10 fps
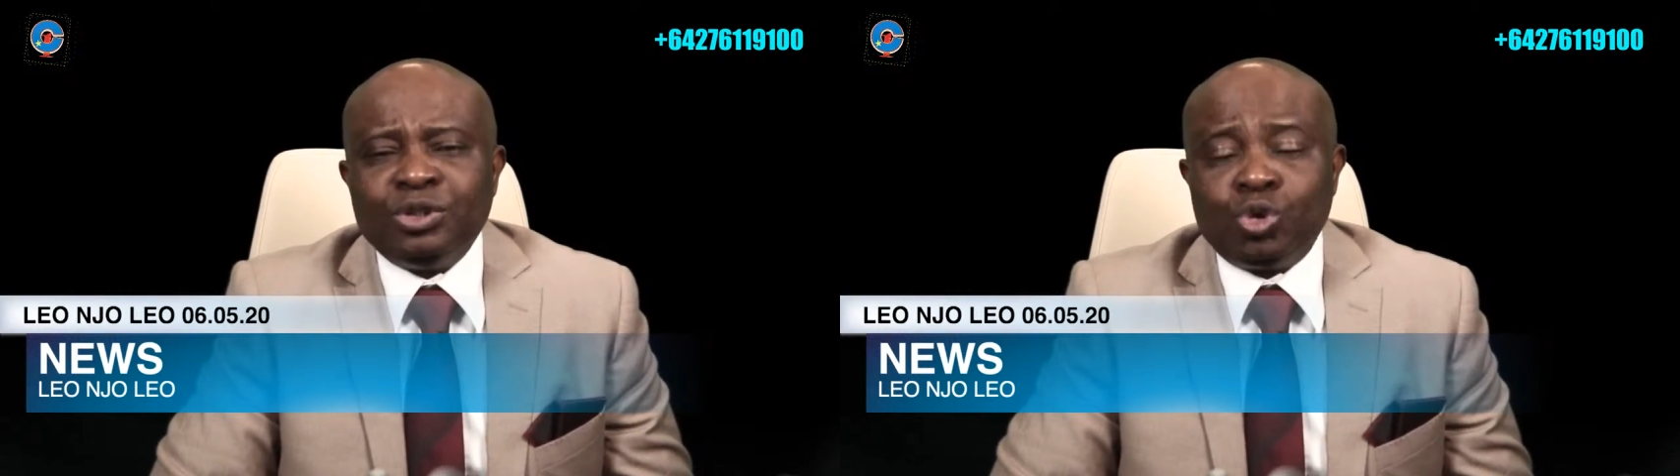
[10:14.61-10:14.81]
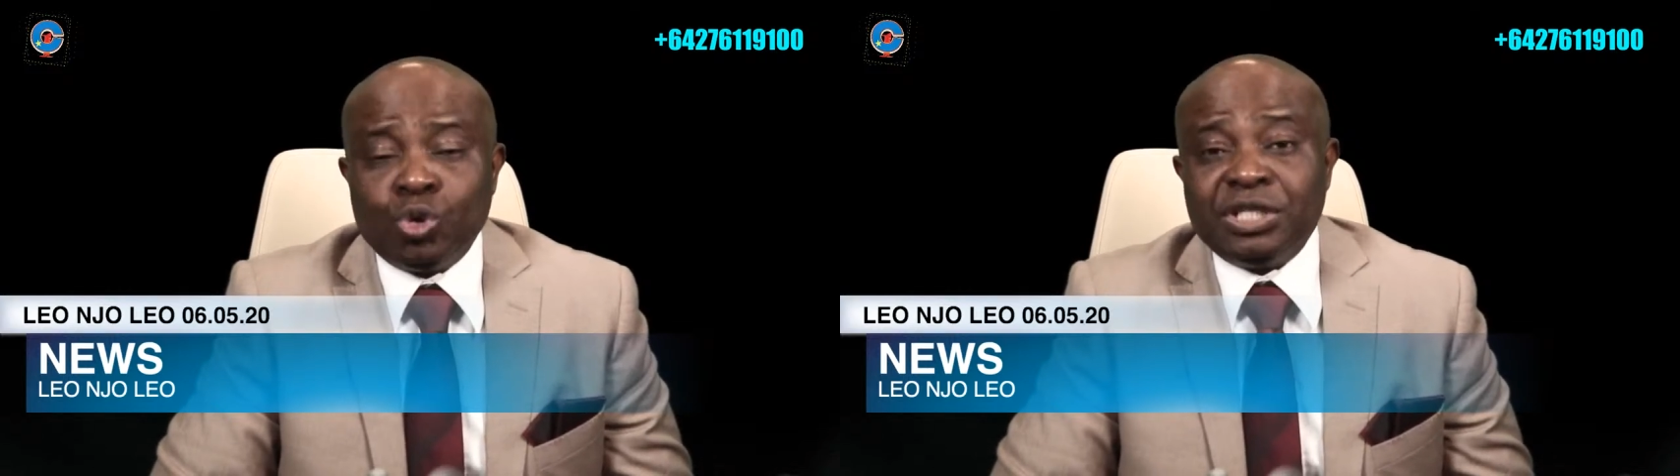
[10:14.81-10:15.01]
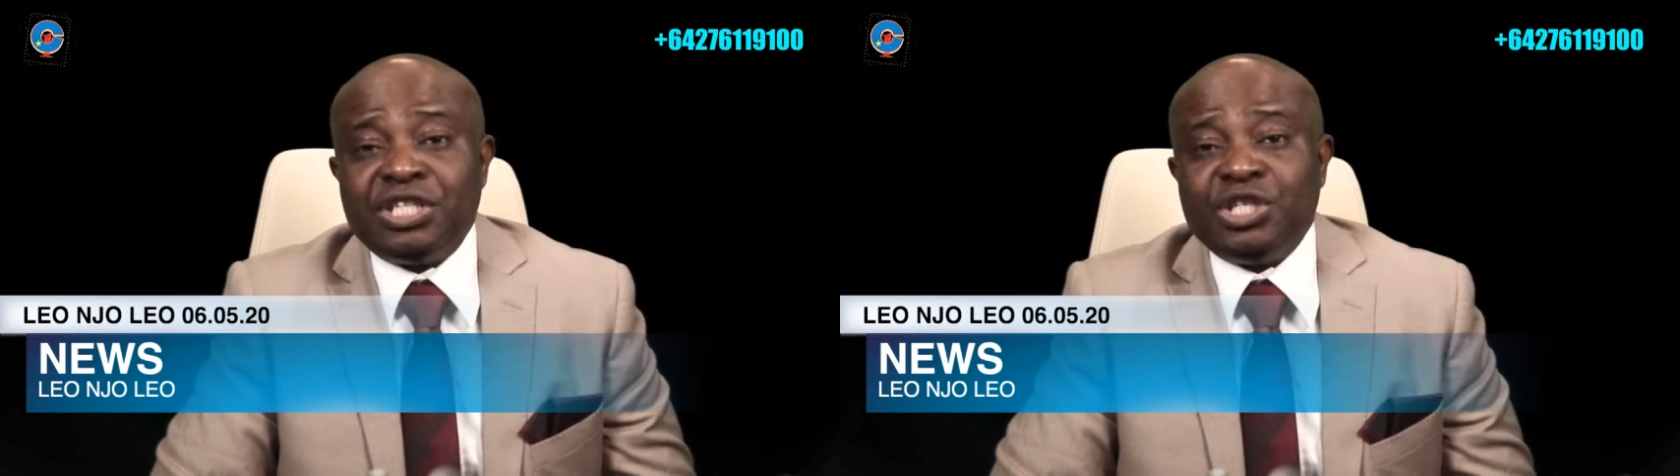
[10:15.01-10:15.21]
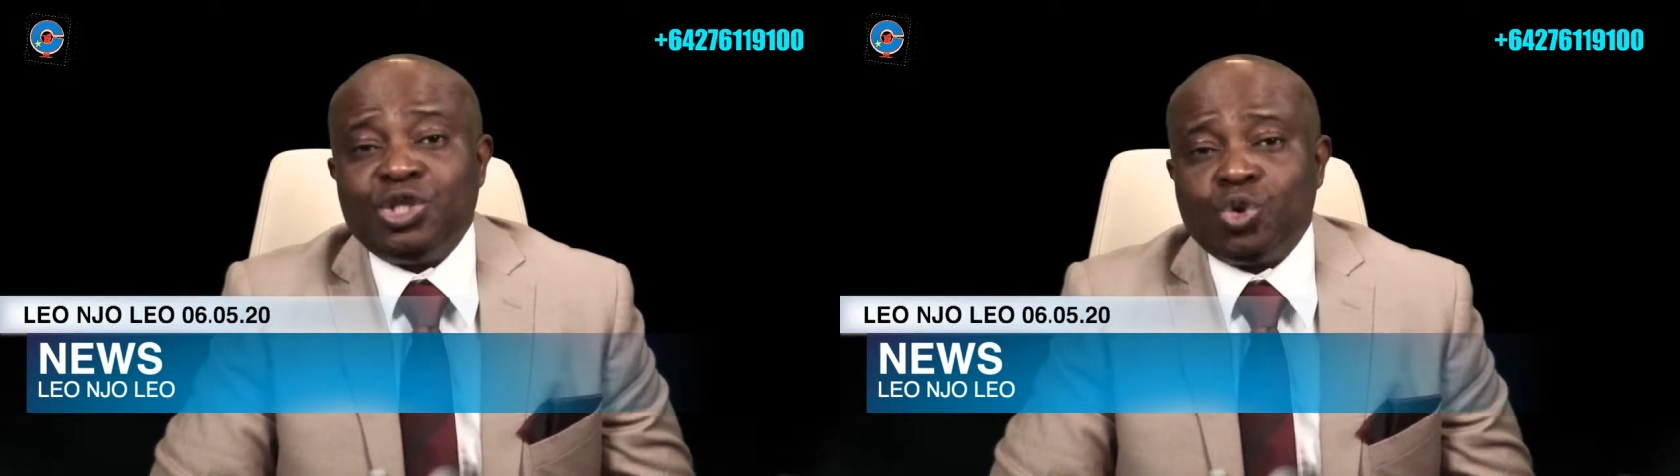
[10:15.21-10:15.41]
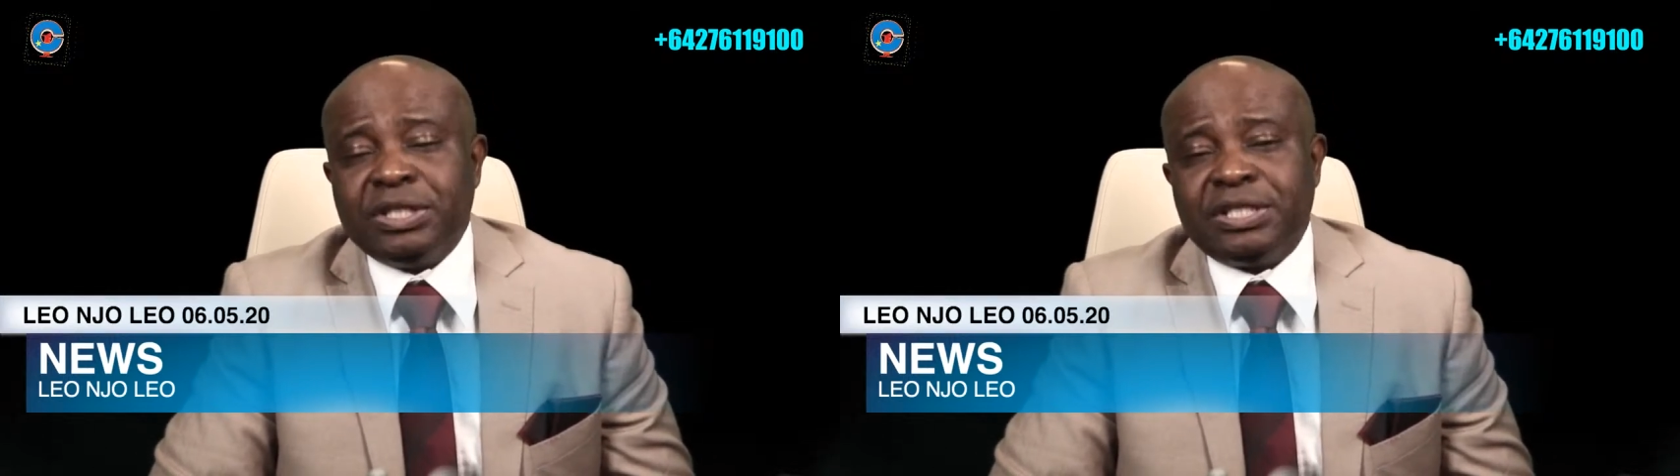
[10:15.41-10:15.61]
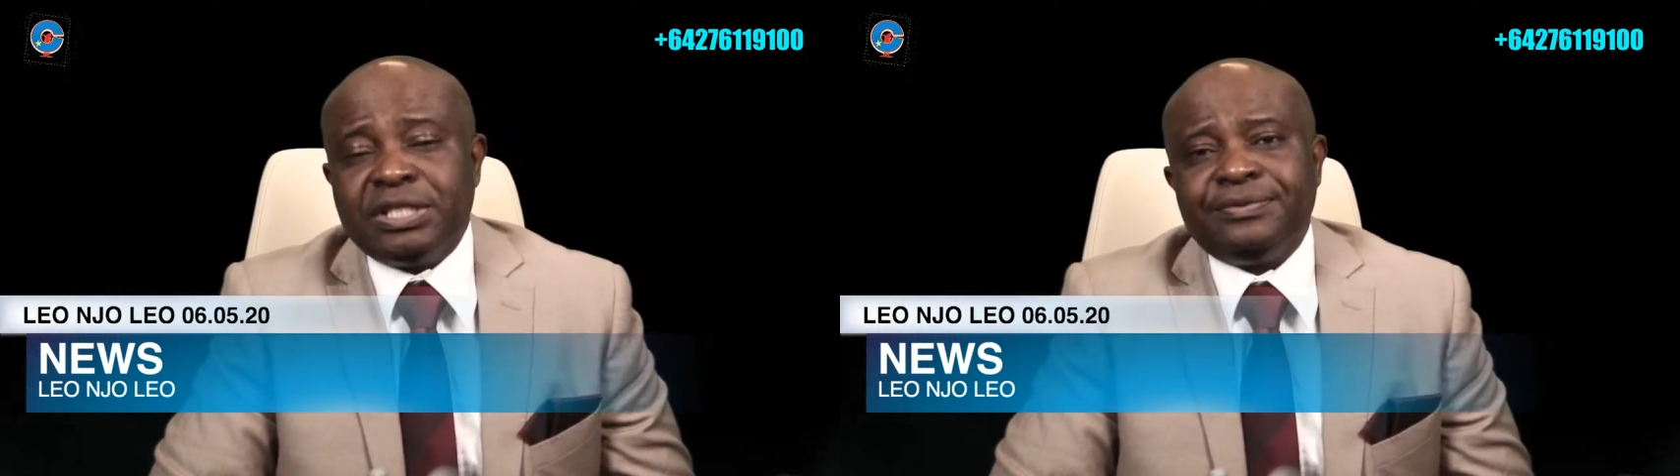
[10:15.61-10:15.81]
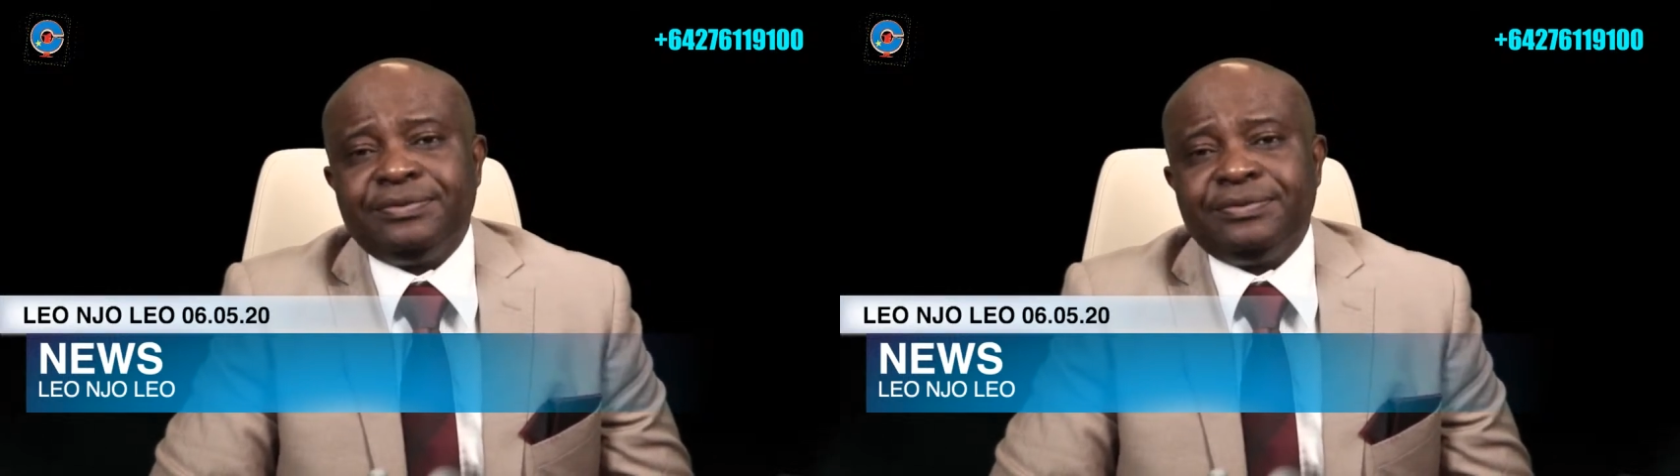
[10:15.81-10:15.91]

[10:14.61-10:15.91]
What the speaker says: 2020.